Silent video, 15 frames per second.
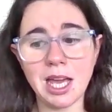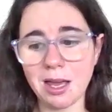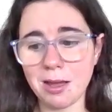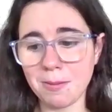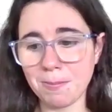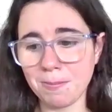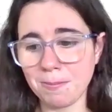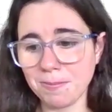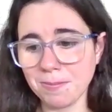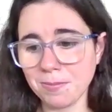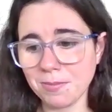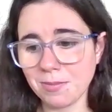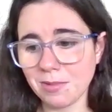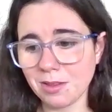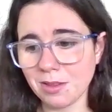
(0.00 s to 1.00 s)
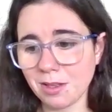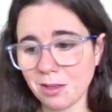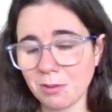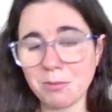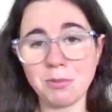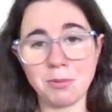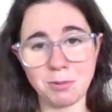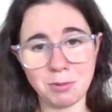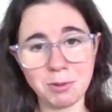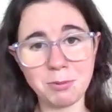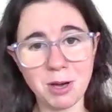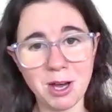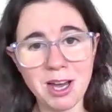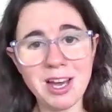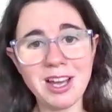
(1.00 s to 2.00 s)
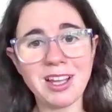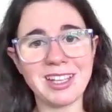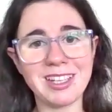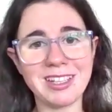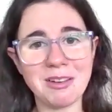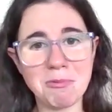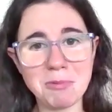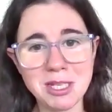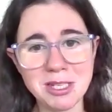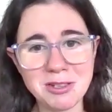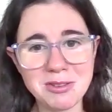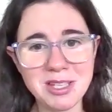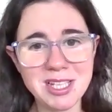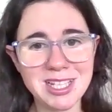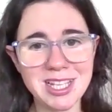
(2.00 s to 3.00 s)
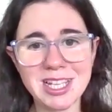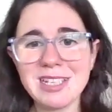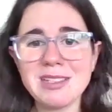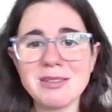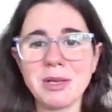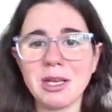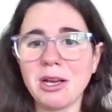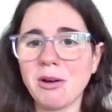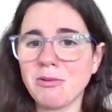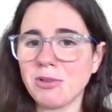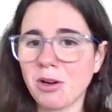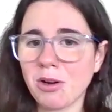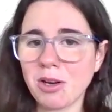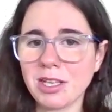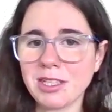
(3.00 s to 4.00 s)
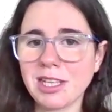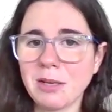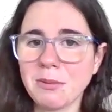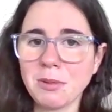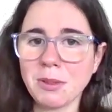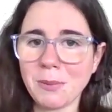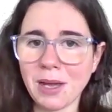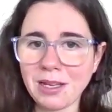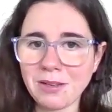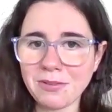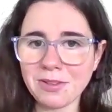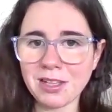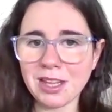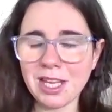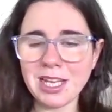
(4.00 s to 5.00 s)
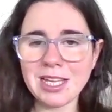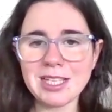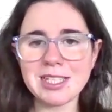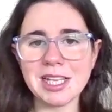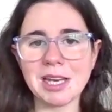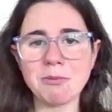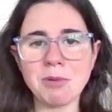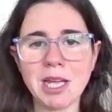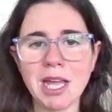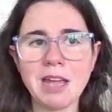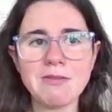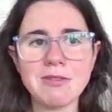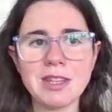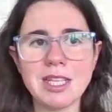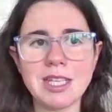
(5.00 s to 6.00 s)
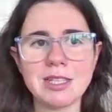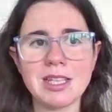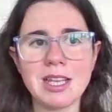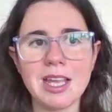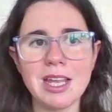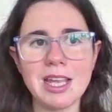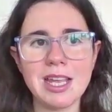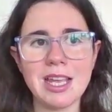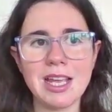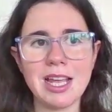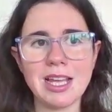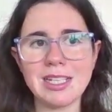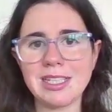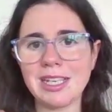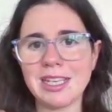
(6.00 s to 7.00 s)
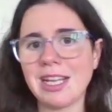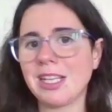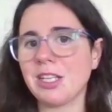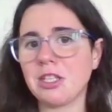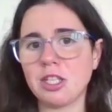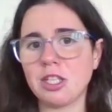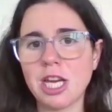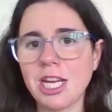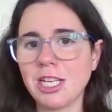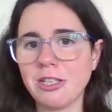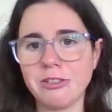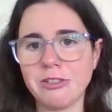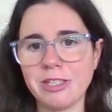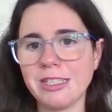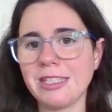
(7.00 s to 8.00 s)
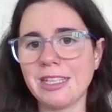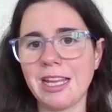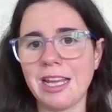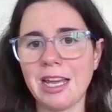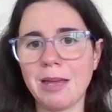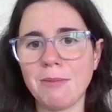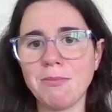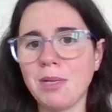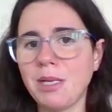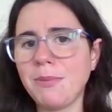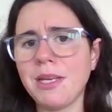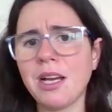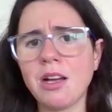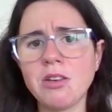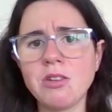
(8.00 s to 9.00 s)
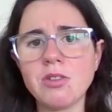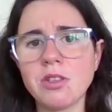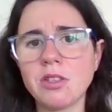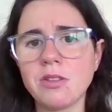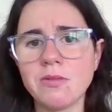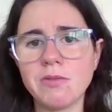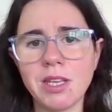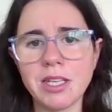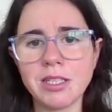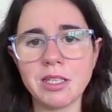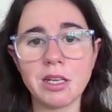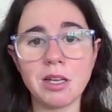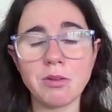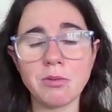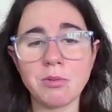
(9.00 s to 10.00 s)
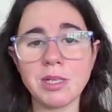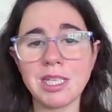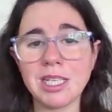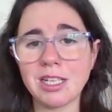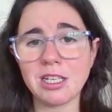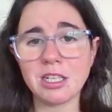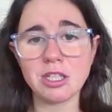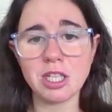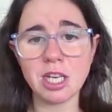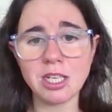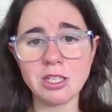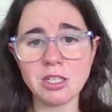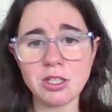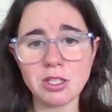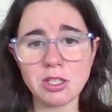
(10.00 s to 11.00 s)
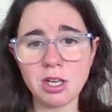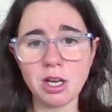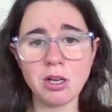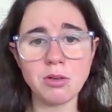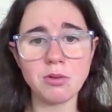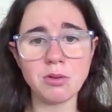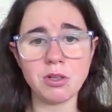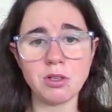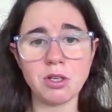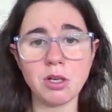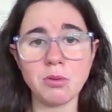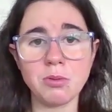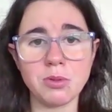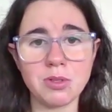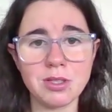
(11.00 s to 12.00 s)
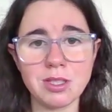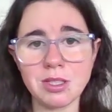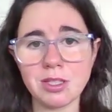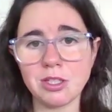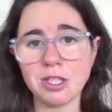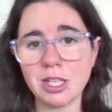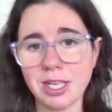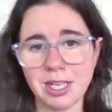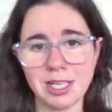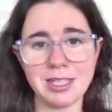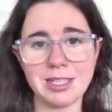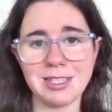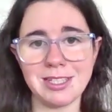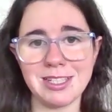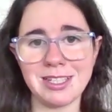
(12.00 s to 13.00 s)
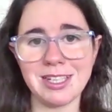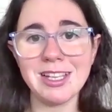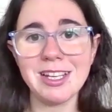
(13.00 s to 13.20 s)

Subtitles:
and we work and we do these things and we go on a holiday and we pay for things, and we have this, it's an exchange, isn't it? And maybe hundreds of years ago we'd exchanged goats and chickens